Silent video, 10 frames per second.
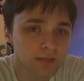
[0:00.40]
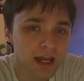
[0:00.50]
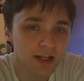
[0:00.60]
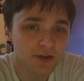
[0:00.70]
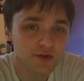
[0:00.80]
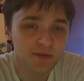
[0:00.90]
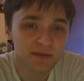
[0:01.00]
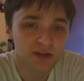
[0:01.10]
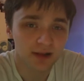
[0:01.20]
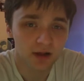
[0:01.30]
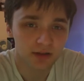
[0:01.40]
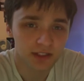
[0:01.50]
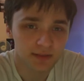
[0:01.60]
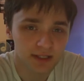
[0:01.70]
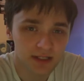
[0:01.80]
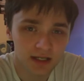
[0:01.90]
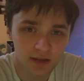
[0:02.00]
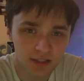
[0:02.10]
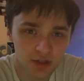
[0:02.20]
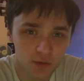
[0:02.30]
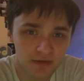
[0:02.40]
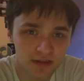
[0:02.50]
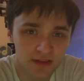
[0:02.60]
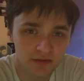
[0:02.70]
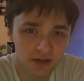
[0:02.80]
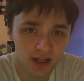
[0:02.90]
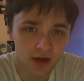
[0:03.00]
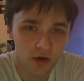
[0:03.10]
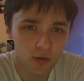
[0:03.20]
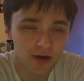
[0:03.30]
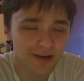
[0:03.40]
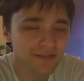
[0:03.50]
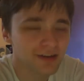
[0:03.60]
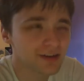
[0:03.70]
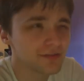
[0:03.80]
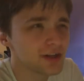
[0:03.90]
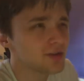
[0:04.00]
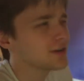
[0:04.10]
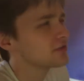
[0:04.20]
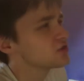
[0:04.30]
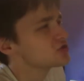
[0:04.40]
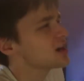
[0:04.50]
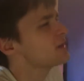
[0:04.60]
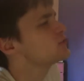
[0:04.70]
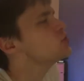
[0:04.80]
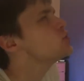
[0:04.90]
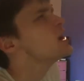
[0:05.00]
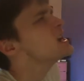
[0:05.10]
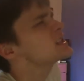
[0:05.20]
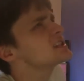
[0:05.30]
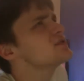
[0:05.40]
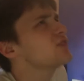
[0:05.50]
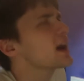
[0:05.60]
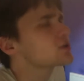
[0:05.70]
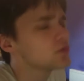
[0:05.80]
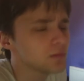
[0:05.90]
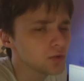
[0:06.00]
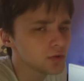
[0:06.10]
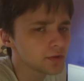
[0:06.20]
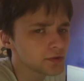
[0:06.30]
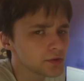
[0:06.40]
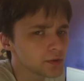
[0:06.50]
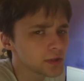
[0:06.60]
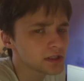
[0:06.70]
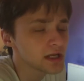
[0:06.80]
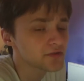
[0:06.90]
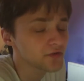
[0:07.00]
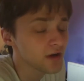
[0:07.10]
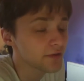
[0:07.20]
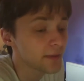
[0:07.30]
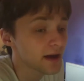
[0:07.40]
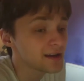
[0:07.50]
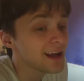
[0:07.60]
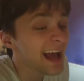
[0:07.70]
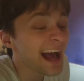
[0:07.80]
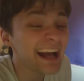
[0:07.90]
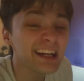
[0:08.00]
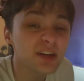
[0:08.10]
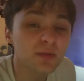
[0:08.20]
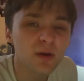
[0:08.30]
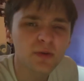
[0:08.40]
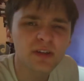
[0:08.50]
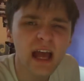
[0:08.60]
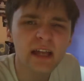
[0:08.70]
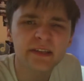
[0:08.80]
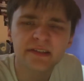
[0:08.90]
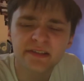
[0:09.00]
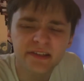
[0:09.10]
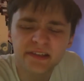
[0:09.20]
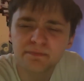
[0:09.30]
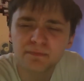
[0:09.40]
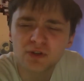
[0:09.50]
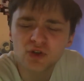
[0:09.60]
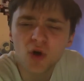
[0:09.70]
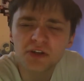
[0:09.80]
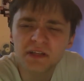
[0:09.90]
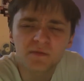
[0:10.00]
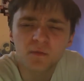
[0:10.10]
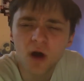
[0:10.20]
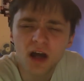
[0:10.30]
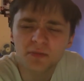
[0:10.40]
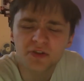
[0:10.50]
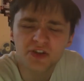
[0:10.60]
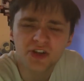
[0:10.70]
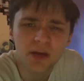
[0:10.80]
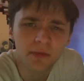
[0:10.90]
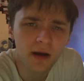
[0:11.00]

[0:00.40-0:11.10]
Hello YouTube, I'm Jack Clonk, the Musketeer, coming to you with another video. How are you? Haven't done a video in a rather long time. 2 weeks, in fact, or more than 2 weeks. That's rather bad and inappropriate and just shoddy workmanship.